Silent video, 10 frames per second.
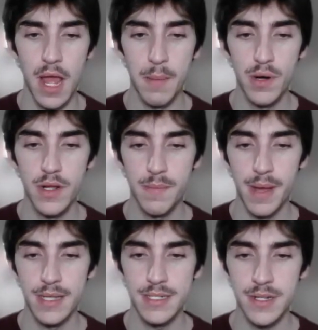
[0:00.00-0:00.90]
Pretty good
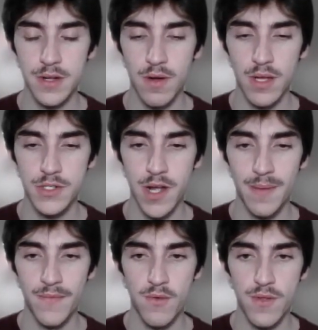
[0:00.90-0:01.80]
pacing to the Cross
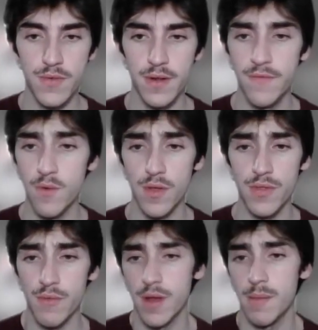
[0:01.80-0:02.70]
Chop, 4-3,
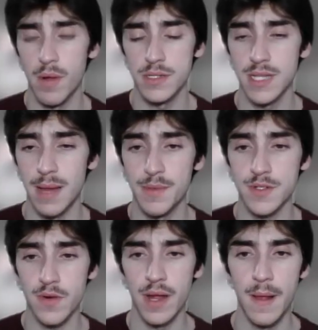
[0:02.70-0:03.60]
4-3 on Mud Slap is
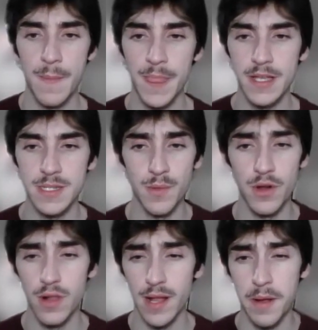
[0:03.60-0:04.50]
great, similar
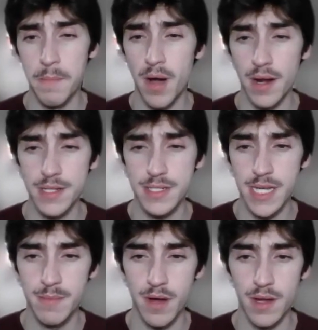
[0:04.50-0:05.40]
to like a Body
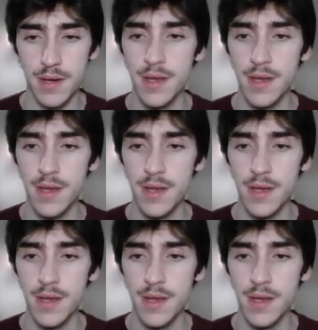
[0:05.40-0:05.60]
Slam on